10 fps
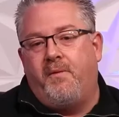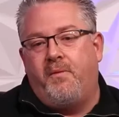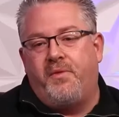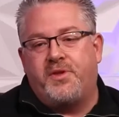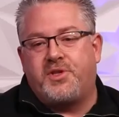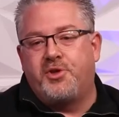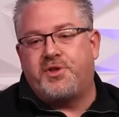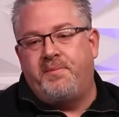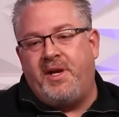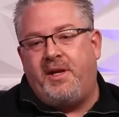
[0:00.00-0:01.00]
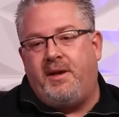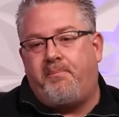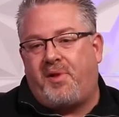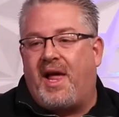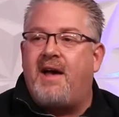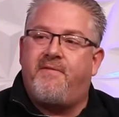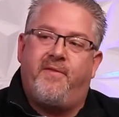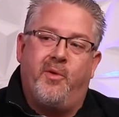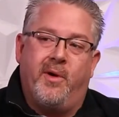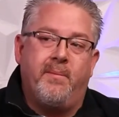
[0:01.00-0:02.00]
the social media
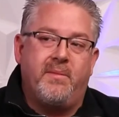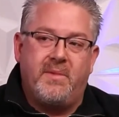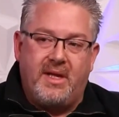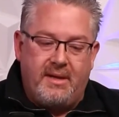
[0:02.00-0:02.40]
platform